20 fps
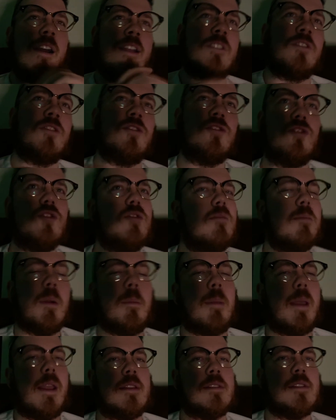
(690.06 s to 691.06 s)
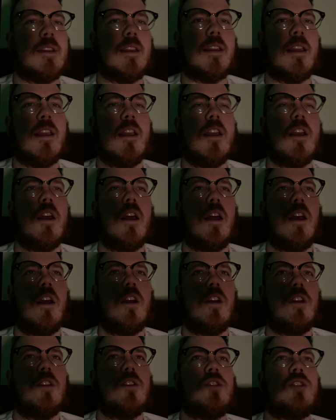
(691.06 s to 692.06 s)
It's super basic.
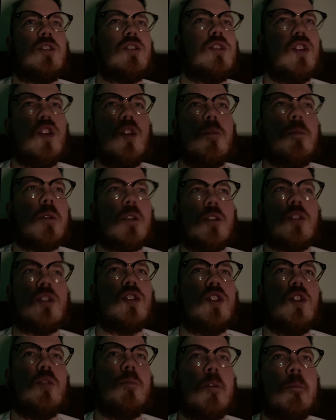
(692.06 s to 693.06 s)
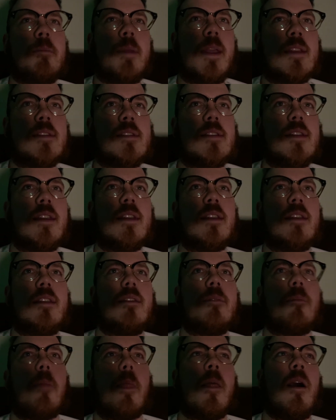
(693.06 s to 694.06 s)
Super, super basic.
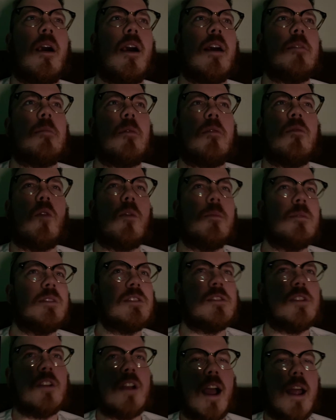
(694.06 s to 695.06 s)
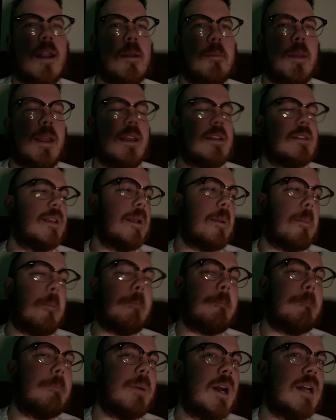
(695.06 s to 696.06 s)
The performances are kind of basic,
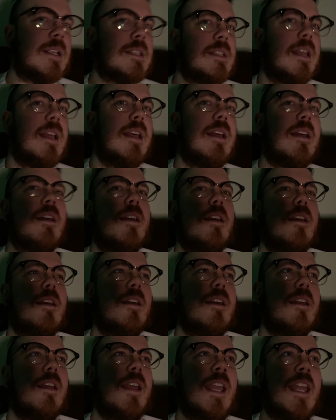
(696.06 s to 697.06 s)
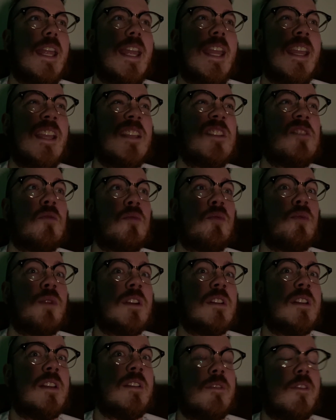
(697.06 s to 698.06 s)
but it is
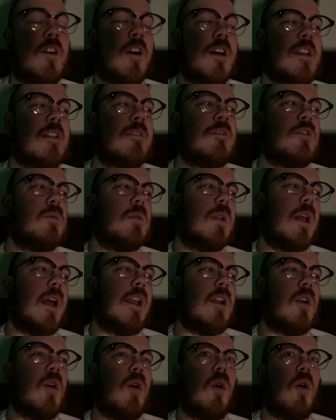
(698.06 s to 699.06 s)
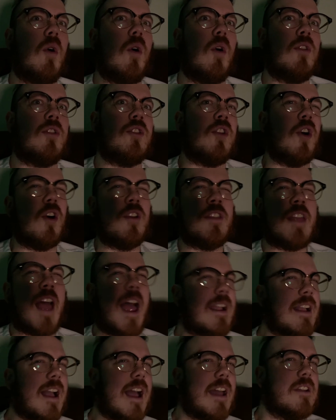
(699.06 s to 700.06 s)
really fun if you like
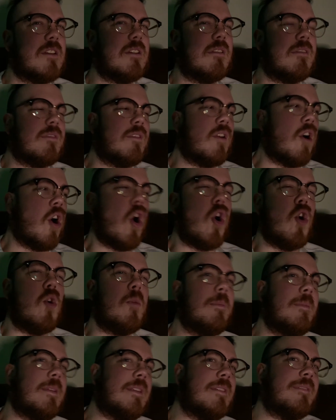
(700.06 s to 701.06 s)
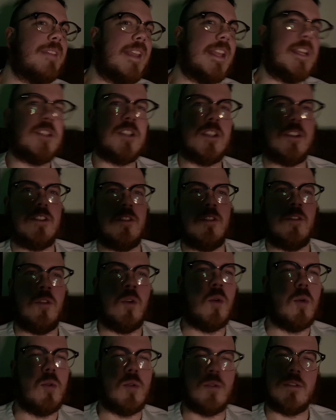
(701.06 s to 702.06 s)
that kind of home invasion
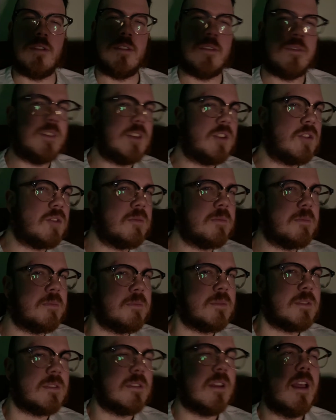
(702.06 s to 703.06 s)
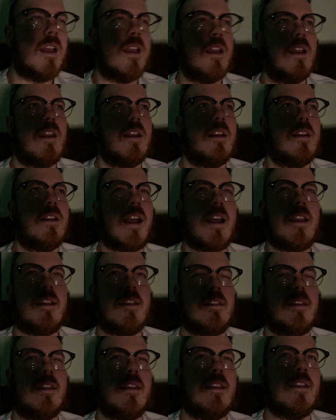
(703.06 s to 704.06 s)
horror films kind of
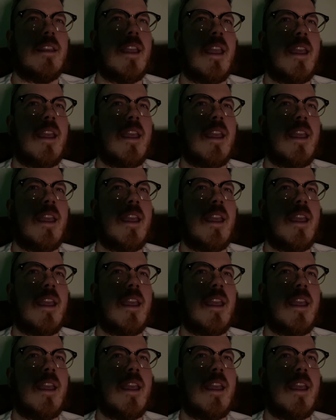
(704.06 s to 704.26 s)
thing.